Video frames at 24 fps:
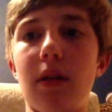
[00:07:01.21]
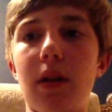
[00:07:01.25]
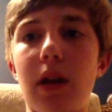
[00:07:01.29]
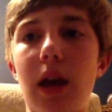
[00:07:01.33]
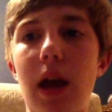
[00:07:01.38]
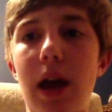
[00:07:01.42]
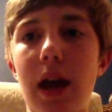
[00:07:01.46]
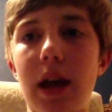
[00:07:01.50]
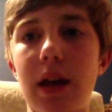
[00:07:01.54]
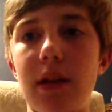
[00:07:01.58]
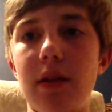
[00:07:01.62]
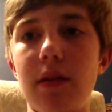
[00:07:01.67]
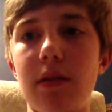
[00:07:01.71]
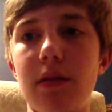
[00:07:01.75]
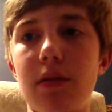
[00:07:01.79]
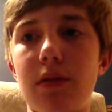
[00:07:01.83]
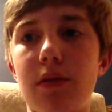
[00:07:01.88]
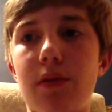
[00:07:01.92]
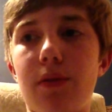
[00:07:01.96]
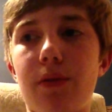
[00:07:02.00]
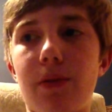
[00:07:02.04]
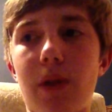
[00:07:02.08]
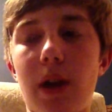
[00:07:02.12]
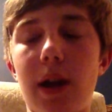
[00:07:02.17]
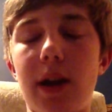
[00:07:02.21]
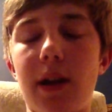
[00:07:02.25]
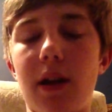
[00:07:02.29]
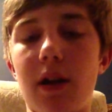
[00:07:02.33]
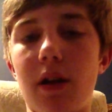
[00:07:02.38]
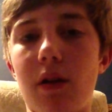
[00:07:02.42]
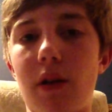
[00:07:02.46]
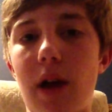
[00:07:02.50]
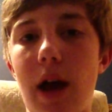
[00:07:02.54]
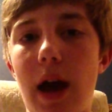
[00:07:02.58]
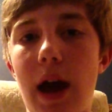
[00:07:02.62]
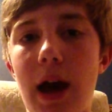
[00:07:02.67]
And
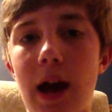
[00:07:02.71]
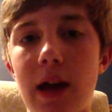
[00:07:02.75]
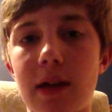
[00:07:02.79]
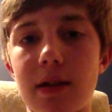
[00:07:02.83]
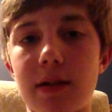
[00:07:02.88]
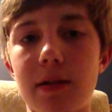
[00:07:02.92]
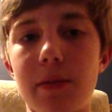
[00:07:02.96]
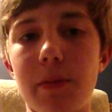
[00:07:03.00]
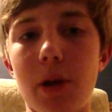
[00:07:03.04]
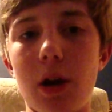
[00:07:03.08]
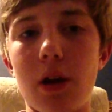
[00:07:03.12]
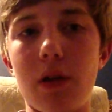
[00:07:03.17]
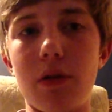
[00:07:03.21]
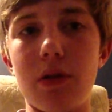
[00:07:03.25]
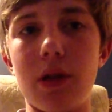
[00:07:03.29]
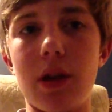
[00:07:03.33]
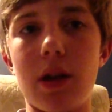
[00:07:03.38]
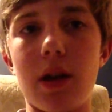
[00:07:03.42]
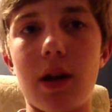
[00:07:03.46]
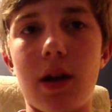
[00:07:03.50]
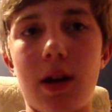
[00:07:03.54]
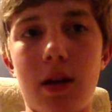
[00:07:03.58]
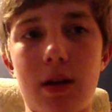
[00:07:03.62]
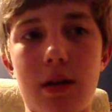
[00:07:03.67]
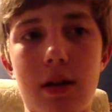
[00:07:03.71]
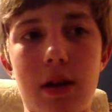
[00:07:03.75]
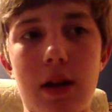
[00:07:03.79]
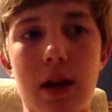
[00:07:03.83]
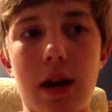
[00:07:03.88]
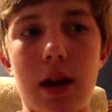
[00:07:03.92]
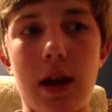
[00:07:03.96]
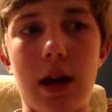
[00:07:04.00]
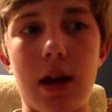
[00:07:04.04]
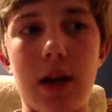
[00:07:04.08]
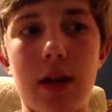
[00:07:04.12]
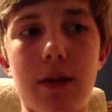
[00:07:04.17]
Fredo has pneumonia,
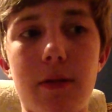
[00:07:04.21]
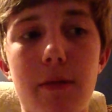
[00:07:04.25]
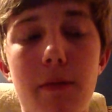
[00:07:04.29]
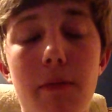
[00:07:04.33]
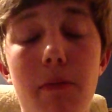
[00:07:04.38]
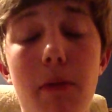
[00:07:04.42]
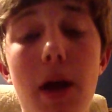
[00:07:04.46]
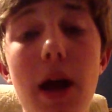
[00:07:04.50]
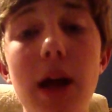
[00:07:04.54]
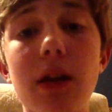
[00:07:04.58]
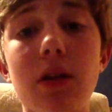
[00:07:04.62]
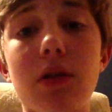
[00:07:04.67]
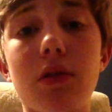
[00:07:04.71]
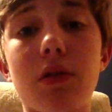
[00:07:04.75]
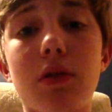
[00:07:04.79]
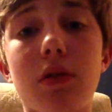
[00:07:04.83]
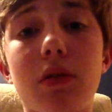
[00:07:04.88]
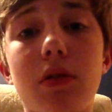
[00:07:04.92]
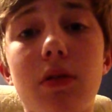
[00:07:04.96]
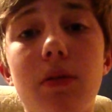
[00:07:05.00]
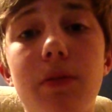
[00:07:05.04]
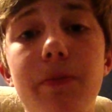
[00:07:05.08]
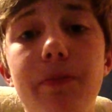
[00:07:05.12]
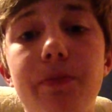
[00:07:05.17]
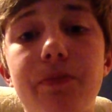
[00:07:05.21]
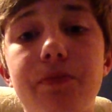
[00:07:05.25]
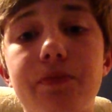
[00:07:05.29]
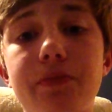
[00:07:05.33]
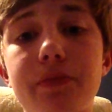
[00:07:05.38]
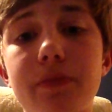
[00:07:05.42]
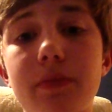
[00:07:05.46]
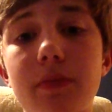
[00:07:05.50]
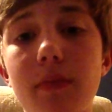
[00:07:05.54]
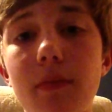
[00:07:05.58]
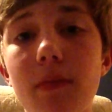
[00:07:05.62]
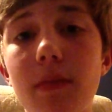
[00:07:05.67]
and Michael
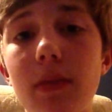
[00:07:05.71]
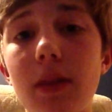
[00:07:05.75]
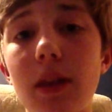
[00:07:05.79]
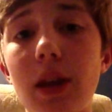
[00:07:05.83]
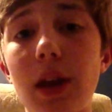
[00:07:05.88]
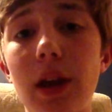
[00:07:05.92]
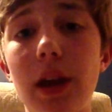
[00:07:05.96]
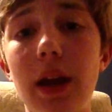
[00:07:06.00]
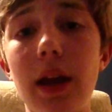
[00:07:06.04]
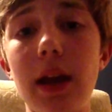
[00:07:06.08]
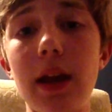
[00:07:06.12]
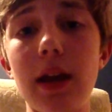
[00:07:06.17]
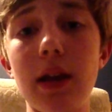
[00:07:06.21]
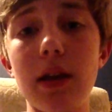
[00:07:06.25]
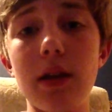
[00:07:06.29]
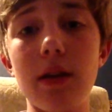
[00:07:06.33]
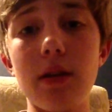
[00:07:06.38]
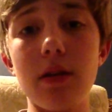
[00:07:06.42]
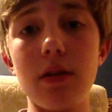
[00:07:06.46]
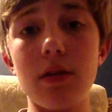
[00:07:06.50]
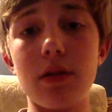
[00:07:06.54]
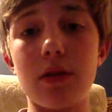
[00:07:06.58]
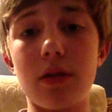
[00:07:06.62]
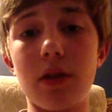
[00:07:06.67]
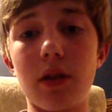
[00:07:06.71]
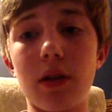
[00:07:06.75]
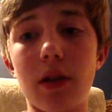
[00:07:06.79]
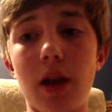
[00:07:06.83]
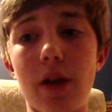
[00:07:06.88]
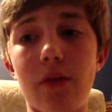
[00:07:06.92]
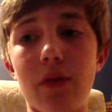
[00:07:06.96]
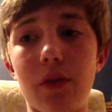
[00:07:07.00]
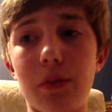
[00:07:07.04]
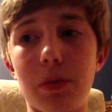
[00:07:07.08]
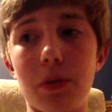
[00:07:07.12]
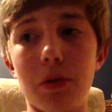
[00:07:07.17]
is the
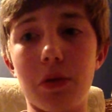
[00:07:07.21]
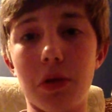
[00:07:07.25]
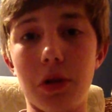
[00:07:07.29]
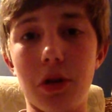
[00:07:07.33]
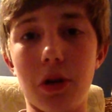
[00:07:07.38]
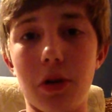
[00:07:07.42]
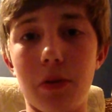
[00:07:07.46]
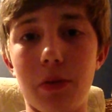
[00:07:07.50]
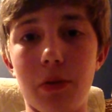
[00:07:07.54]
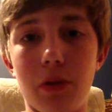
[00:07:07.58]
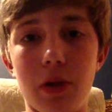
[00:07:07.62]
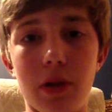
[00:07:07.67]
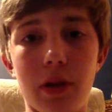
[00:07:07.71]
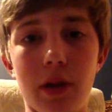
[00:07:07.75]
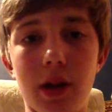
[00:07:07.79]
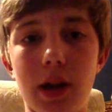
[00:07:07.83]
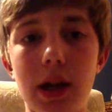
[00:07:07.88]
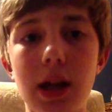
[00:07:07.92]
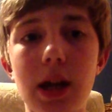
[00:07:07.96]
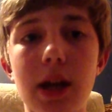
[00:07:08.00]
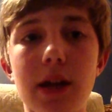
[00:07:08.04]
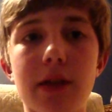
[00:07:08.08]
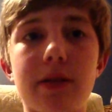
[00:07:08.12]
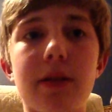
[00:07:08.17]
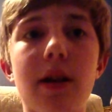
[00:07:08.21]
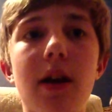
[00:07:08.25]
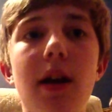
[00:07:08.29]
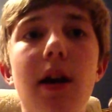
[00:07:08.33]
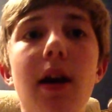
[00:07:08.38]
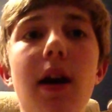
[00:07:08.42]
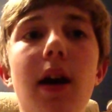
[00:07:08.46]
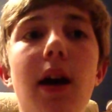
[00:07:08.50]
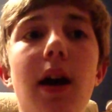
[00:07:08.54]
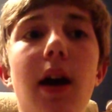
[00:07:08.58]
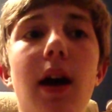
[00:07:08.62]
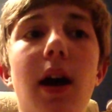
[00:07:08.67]
lovable little boy that he is.
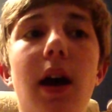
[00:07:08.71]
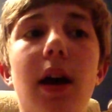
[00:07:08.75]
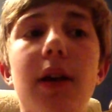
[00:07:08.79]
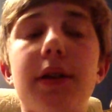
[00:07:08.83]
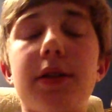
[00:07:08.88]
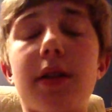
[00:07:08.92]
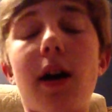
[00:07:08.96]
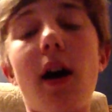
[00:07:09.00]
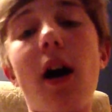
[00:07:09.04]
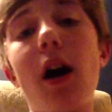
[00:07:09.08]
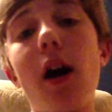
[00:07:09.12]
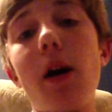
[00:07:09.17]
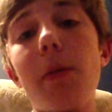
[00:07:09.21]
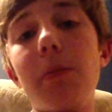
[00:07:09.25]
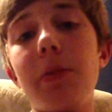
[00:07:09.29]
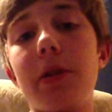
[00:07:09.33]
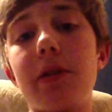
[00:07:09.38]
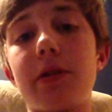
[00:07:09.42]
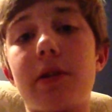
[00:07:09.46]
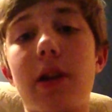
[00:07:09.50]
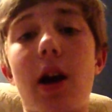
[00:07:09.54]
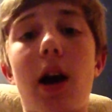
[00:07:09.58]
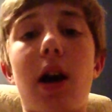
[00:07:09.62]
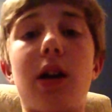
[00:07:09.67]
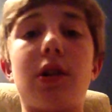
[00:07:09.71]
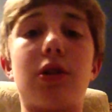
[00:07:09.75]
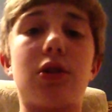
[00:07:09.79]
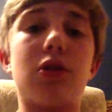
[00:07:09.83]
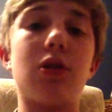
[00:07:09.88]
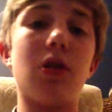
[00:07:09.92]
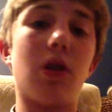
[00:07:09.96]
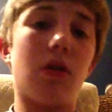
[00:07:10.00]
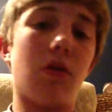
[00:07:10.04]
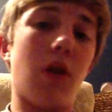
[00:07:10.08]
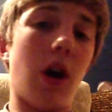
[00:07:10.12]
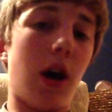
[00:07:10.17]
Tom does not
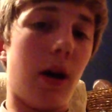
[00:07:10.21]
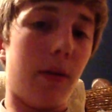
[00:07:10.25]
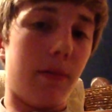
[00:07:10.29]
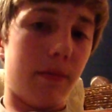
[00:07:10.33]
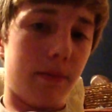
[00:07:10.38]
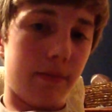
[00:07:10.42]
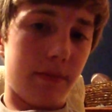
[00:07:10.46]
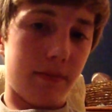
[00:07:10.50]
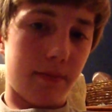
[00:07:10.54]
show up.